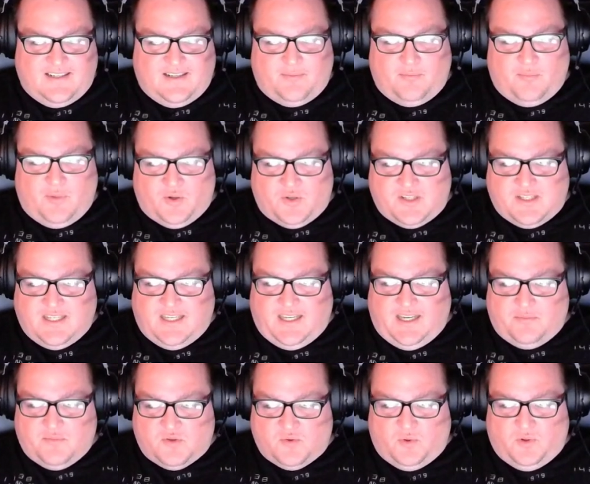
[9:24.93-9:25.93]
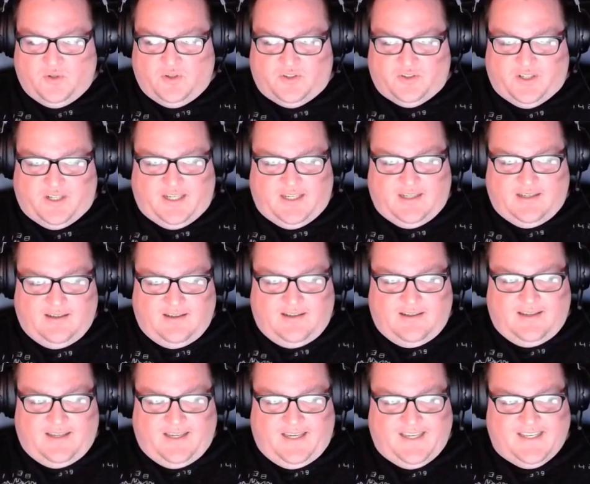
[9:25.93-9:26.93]
most DMs will agree
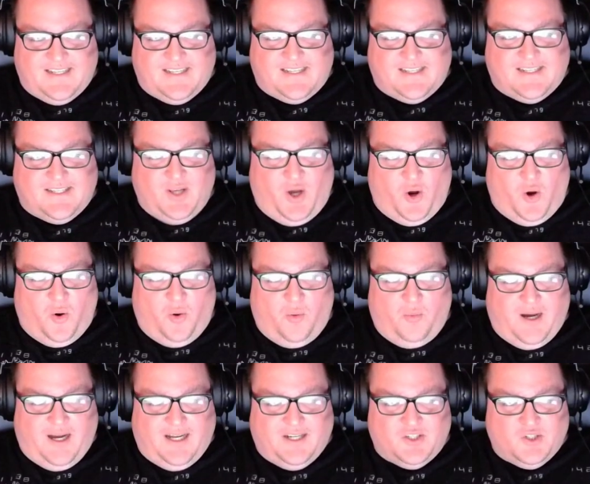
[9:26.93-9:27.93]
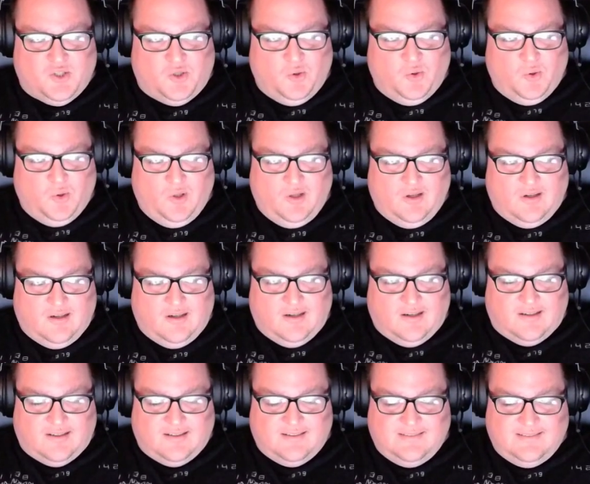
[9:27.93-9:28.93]
is so much
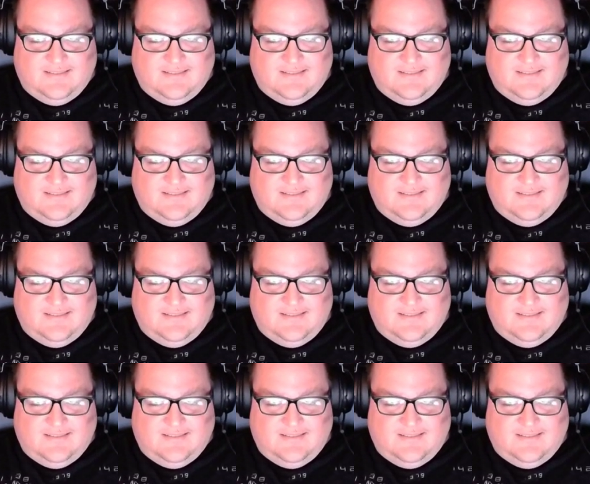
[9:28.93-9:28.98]
cooler.